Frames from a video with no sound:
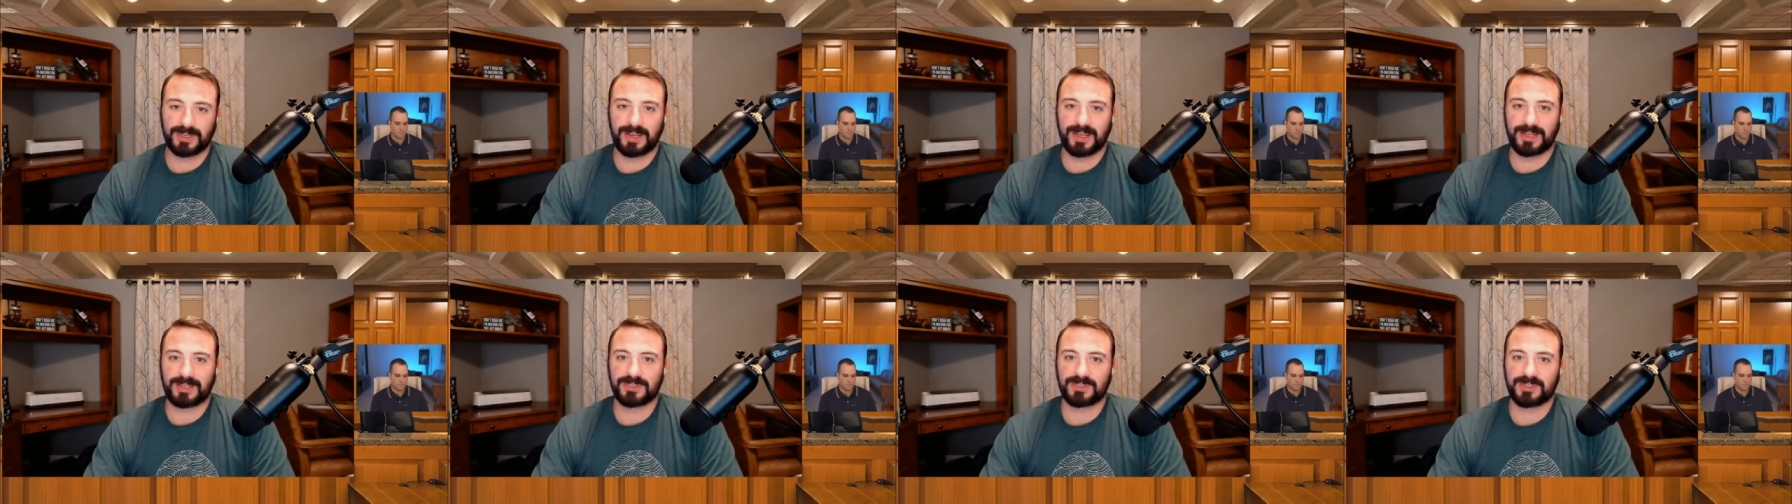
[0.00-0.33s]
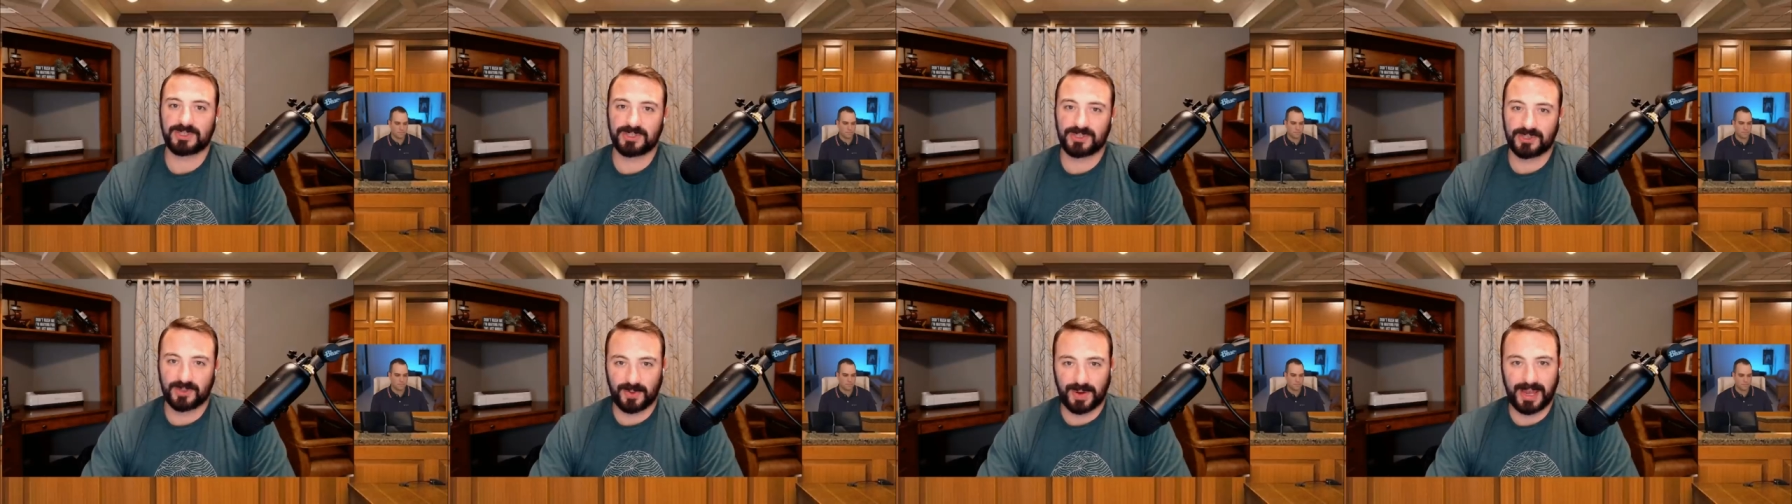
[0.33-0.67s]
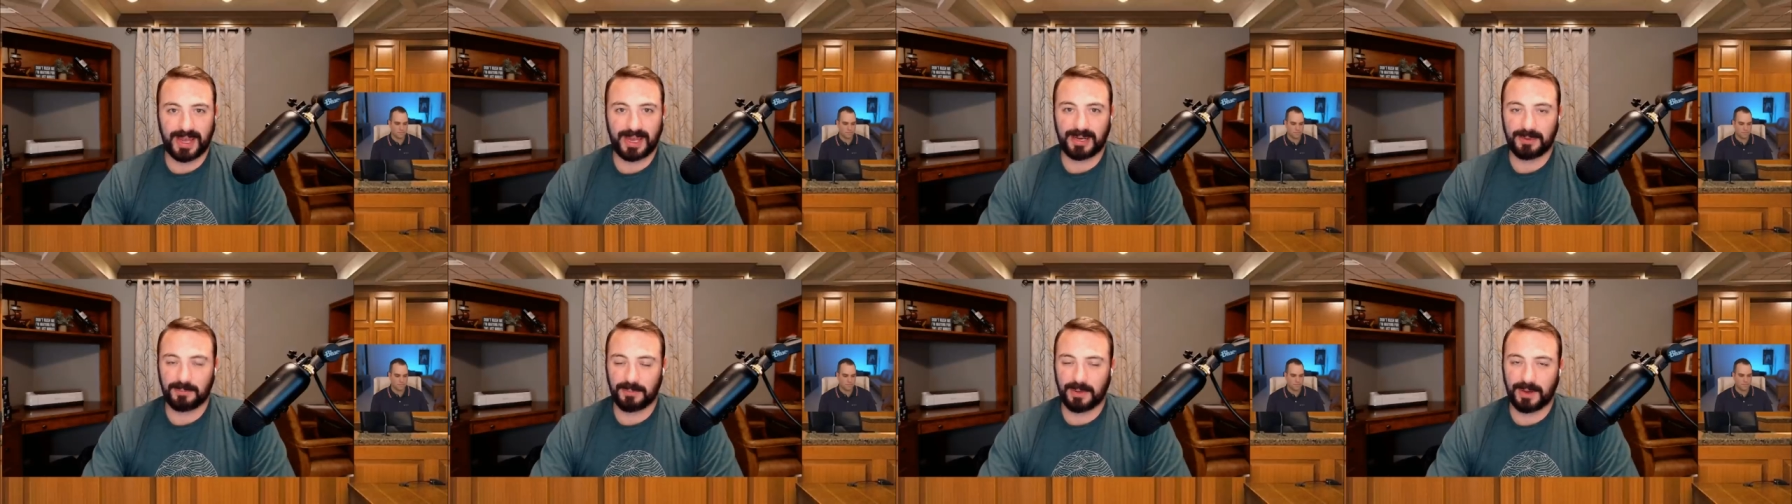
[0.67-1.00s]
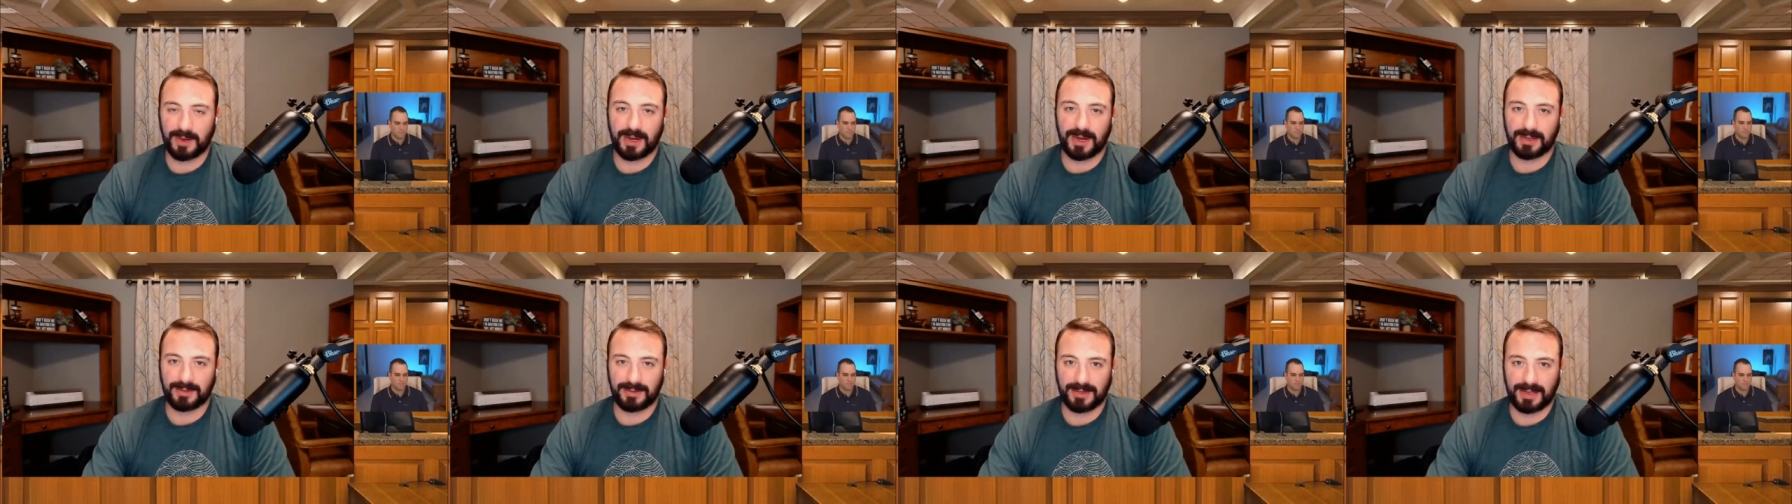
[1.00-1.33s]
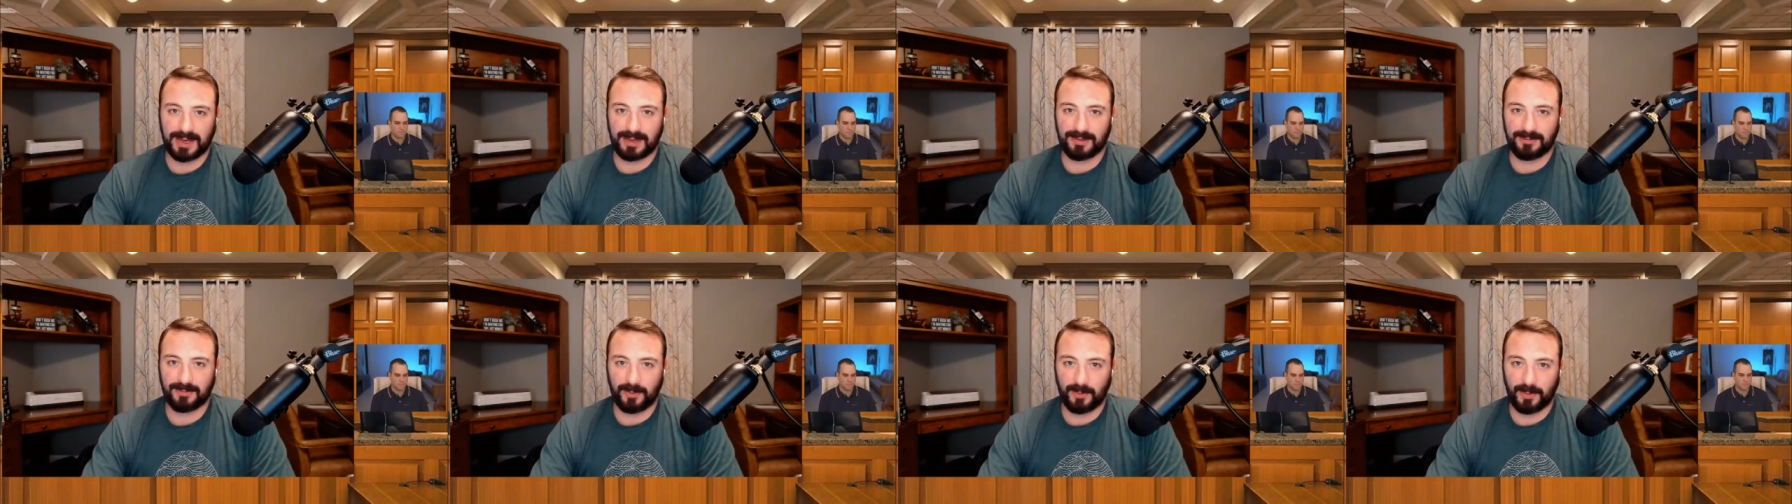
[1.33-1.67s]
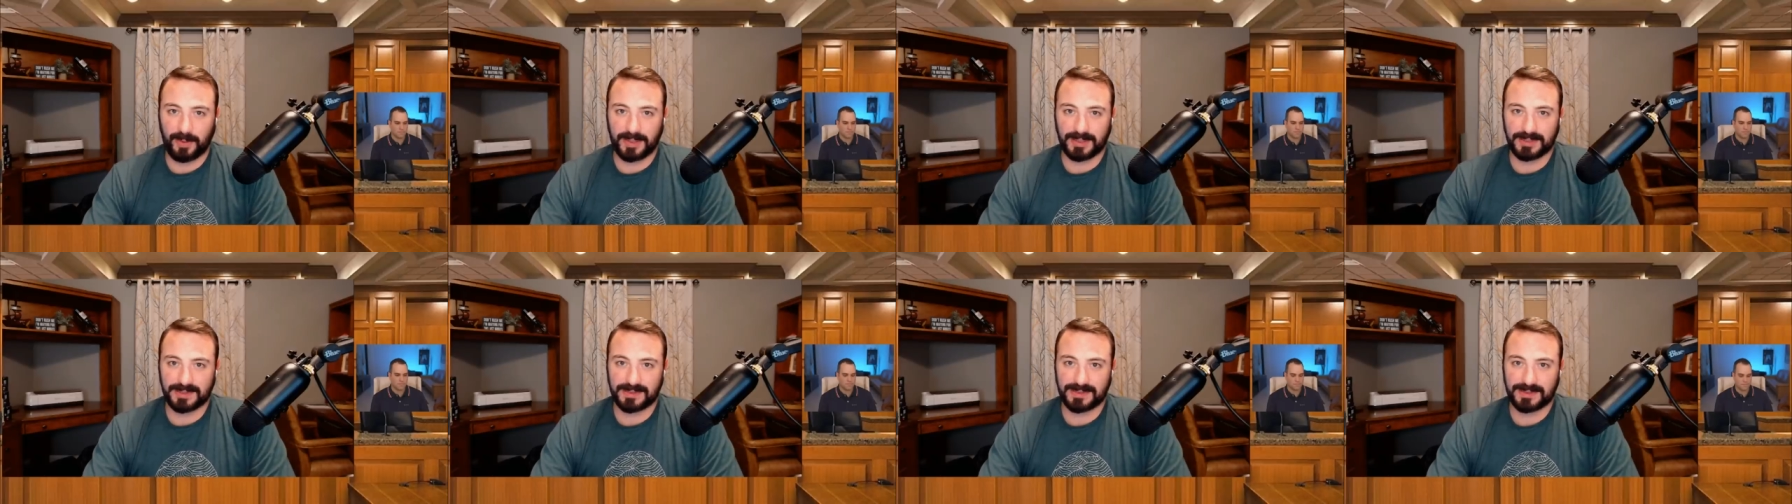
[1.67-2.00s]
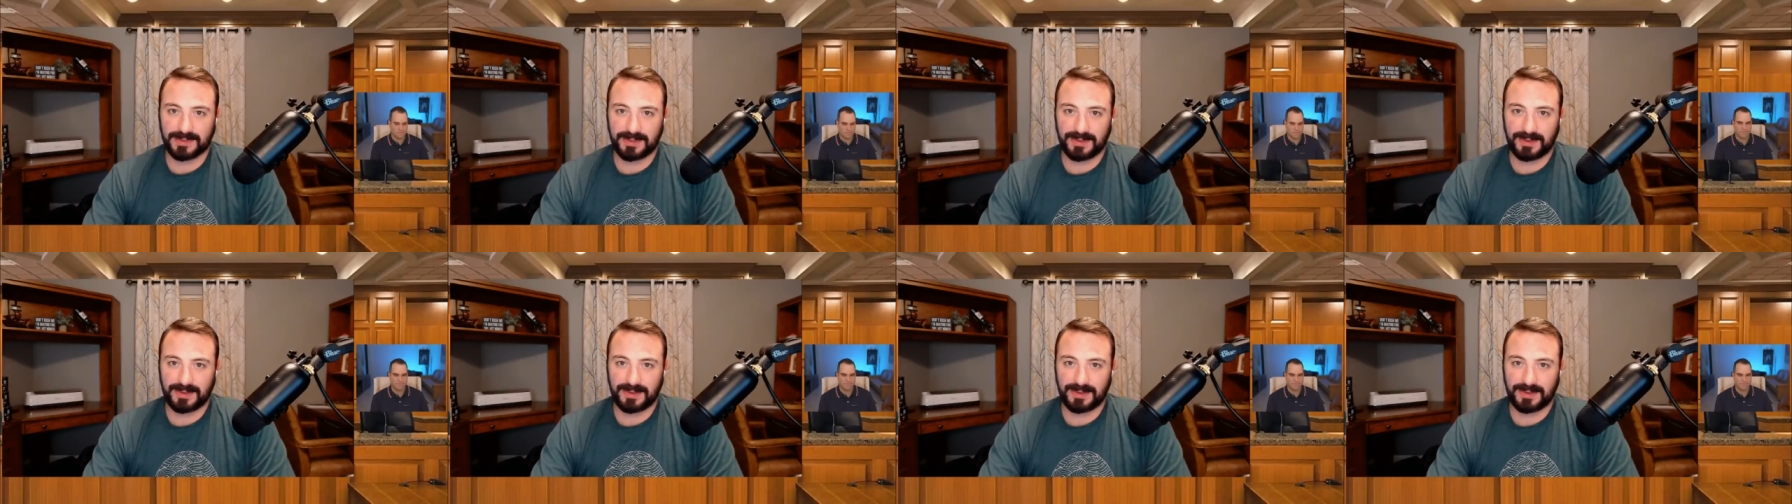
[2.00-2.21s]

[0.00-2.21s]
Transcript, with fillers: and strain behind that voice.